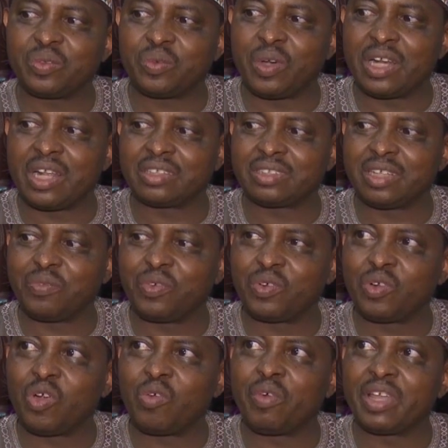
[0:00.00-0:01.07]
what has
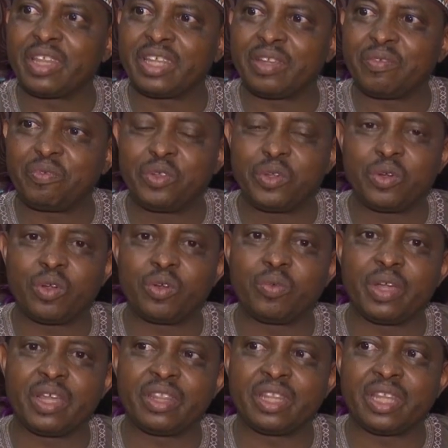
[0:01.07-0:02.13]
happened over the period
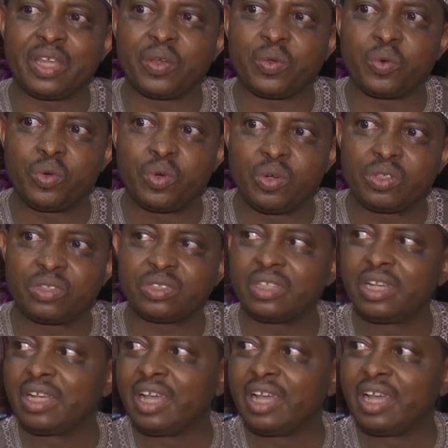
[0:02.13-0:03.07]
when they ruled,